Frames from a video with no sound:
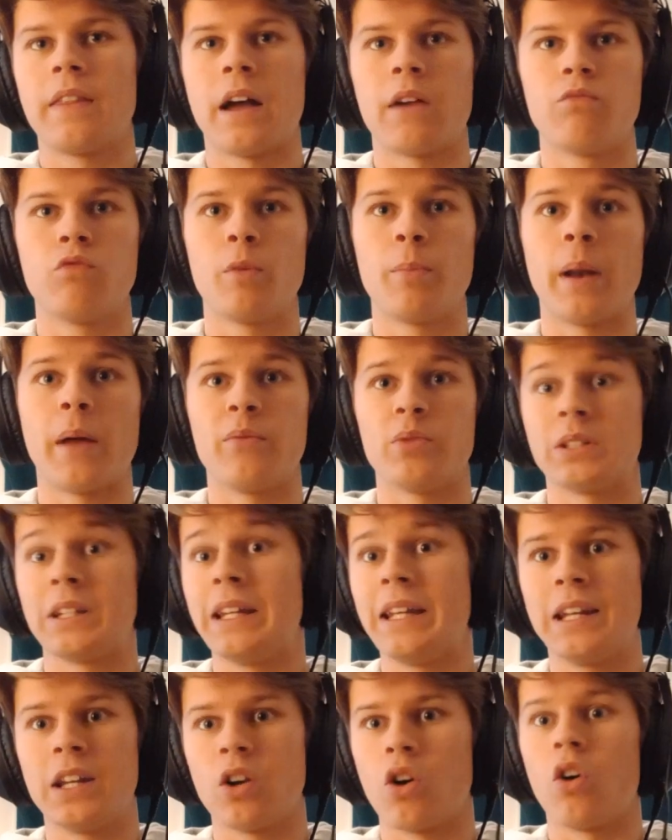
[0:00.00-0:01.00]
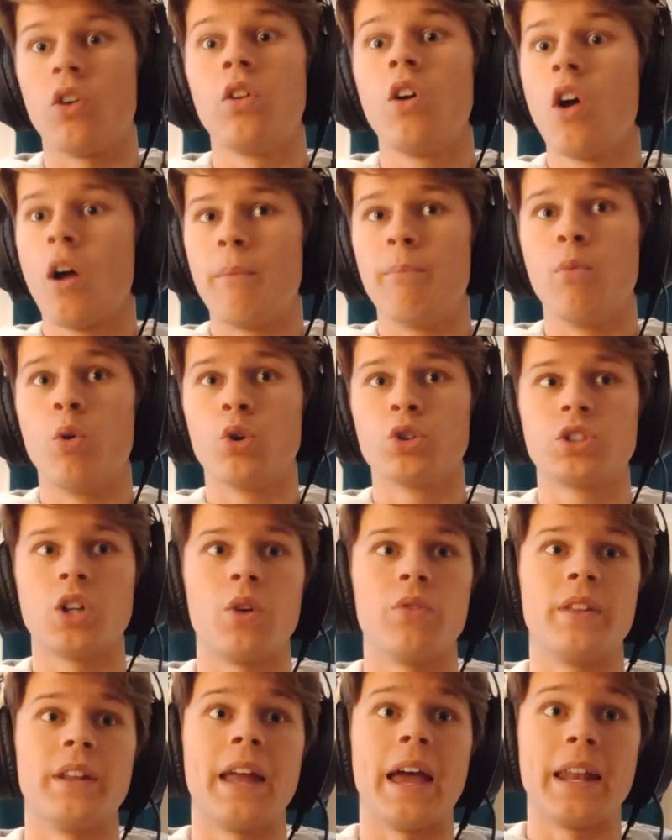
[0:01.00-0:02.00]
Rublev was leaning on more
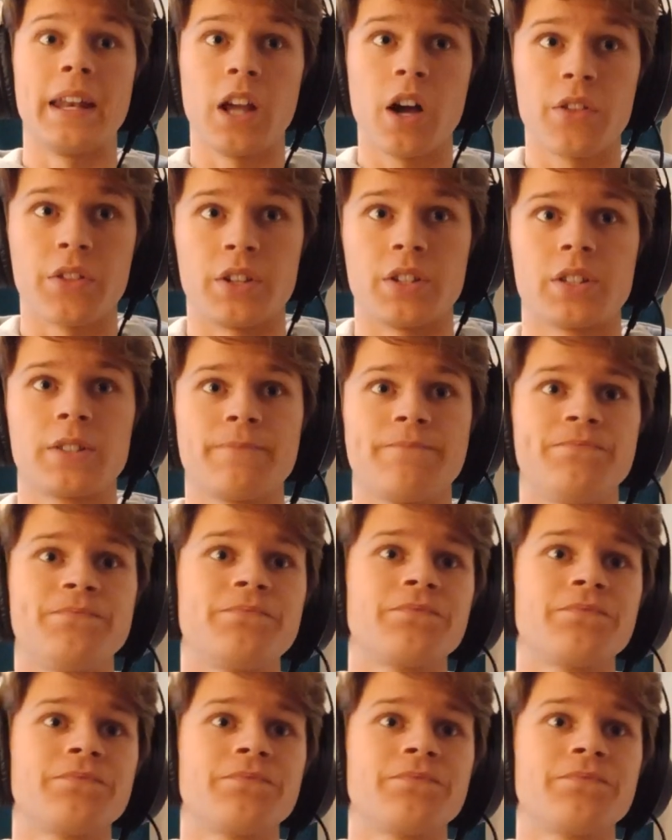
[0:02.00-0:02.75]
so than any others.